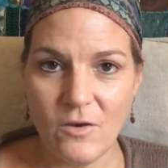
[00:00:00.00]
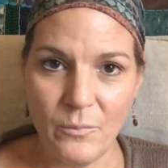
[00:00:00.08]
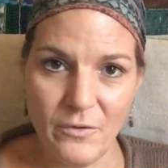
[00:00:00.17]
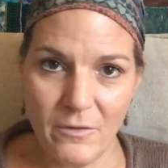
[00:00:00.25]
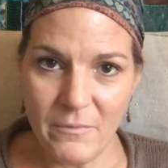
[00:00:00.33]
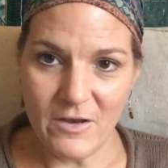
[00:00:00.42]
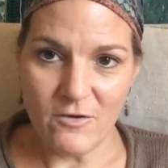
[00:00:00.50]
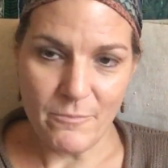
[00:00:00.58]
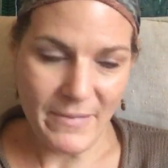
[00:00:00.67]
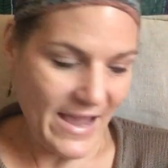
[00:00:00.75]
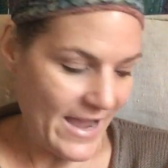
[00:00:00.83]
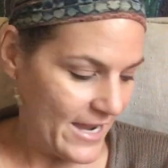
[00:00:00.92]
put them in your
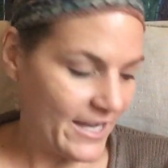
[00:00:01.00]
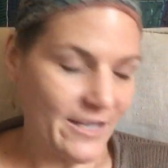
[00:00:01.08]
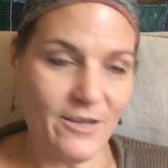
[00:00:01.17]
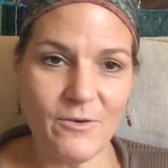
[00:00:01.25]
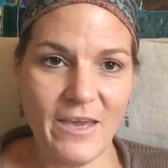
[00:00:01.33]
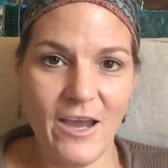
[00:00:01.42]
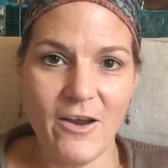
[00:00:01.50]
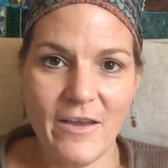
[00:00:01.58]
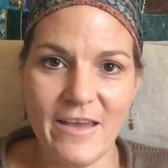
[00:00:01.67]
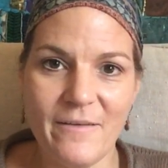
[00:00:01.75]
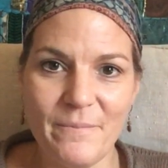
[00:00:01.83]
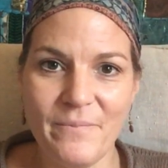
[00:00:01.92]
bag and you carry
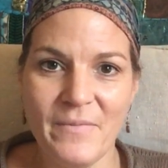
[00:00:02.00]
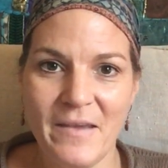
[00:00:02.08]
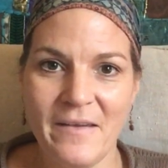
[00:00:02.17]
them